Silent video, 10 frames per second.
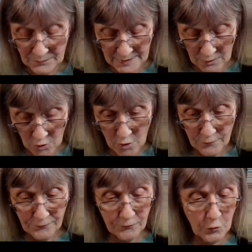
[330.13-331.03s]
There are
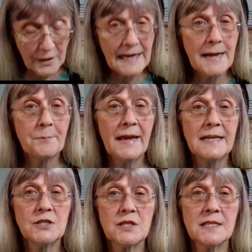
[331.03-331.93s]
48
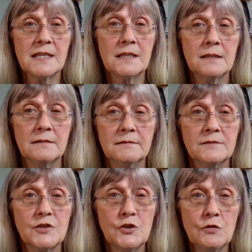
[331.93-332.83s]
pages in the
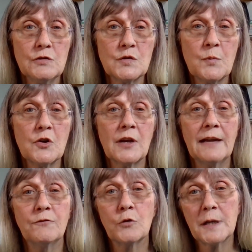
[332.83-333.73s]
student's book
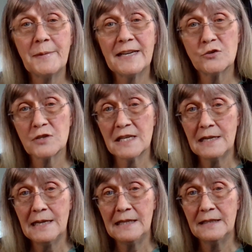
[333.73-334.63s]
and 40 pages
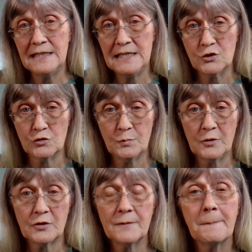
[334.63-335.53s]
in the teacher's book.
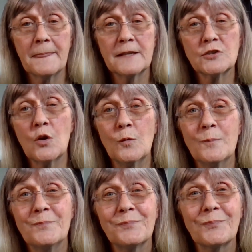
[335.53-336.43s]
So,
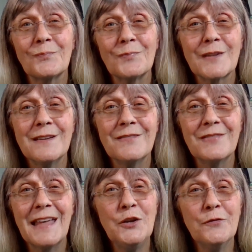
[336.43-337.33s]

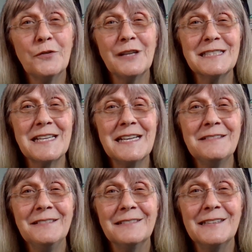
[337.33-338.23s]
thank you for listening.
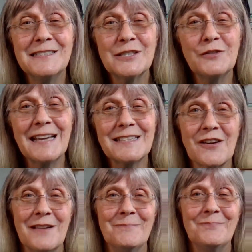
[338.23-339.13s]
Until next
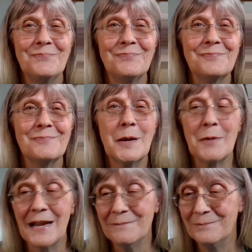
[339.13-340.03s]
time, bye-bye.